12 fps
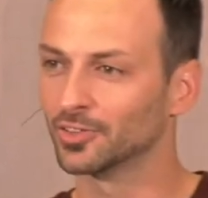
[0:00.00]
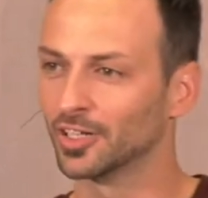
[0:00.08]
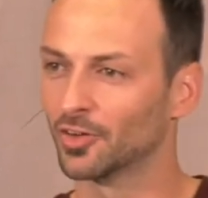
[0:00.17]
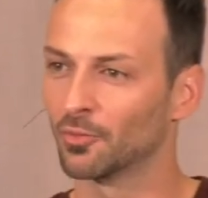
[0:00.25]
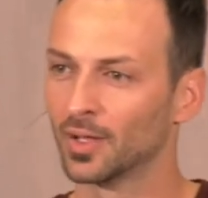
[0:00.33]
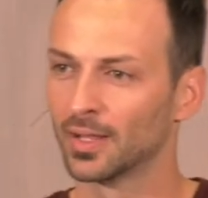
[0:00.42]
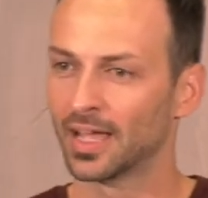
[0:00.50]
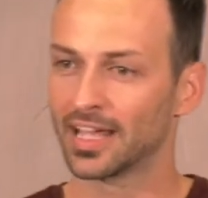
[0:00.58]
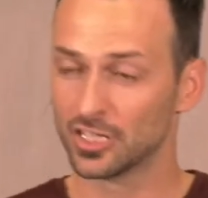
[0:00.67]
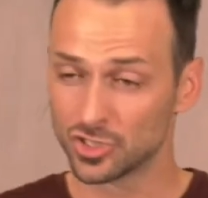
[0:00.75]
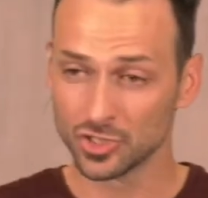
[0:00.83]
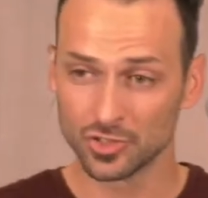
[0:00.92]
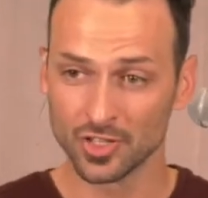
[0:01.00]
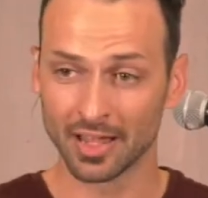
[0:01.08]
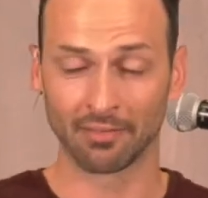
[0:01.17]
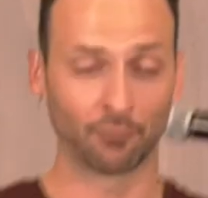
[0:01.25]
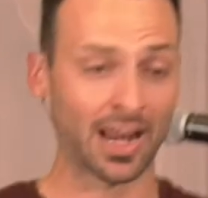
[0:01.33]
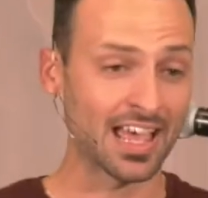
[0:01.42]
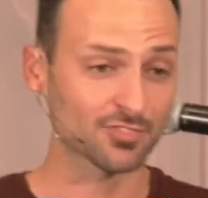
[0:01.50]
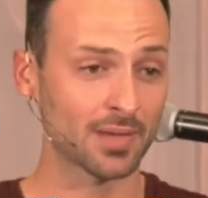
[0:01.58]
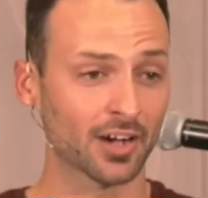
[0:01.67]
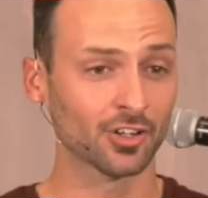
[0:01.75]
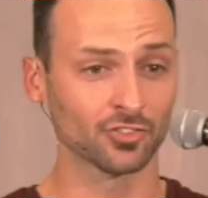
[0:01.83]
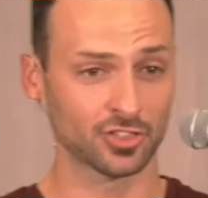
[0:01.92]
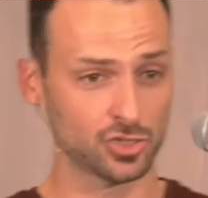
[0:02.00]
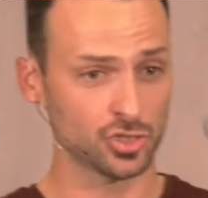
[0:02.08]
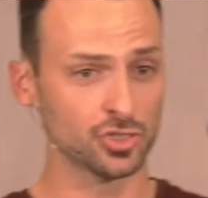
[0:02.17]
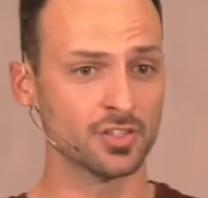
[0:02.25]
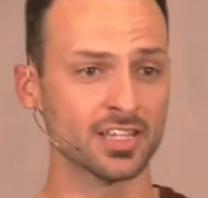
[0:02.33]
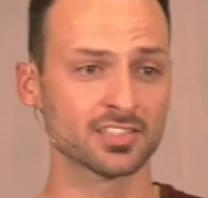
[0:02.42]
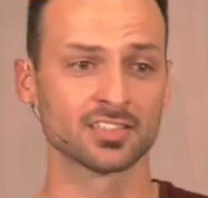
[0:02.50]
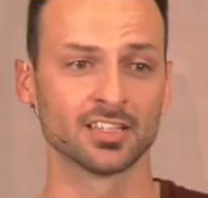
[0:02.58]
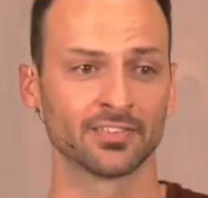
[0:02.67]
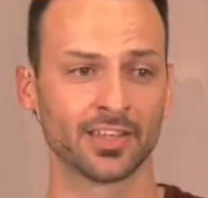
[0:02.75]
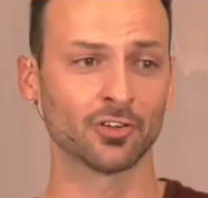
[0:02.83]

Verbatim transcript: hey, when I ask my girls, did you do this? They